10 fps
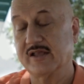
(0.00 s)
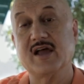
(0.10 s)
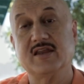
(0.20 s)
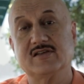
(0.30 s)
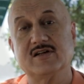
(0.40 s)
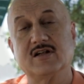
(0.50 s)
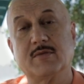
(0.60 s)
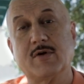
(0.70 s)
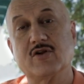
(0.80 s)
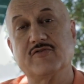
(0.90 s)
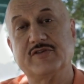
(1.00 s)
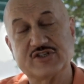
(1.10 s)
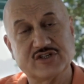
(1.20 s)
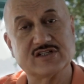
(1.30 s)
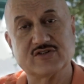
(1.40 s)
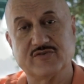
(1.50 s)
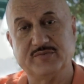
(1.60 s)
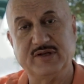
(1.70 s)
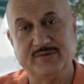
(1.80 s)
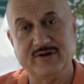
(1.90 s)
carry a certain amount of richness
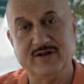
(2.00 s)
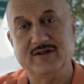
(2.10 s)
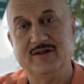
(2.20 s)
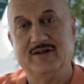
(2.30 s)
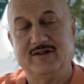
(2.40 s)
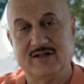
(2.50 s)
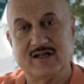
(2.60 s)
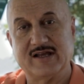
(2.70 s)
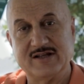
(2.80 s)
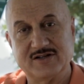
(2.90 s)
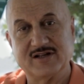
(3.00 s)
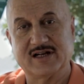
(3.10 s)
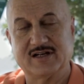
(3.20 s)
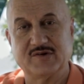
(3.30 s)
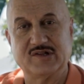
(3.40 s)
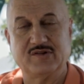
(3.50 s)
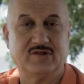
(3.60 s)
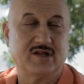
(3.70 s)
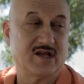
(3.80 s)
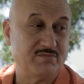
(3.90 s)
of people that I interact
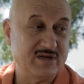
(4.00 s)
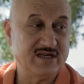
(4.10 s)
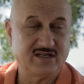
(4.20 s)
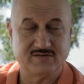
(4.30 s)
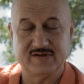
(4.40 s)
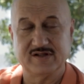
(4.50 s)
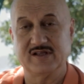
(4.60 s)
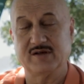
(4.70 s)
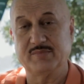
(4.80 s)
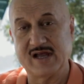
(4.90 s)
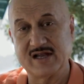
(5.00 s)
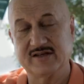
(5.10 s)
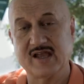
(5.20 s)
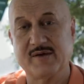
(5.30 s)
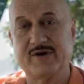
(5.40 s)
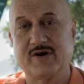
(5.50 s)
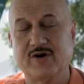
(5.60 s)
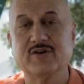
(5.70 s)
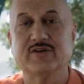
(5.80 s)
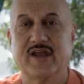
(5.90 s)
with, that I meet, whether they are behind camera,
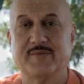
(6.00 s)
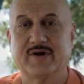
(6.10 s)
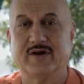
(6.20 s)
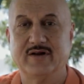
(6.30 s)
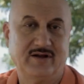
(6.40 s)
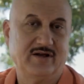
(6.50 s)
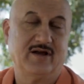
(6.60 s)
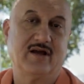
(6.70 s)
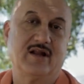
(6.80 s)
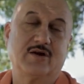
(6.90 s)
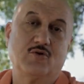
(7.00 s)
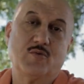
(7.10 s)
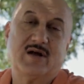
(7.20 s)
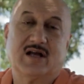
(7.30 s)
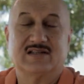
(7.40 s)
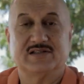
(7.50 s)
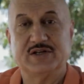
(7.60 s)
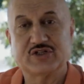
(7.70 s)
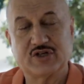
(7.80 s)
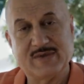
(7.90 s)
on camera, and I go back as
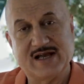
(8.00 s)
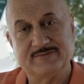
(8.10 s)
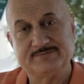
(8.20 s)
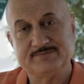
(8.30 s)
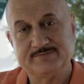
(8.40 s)
a richer man.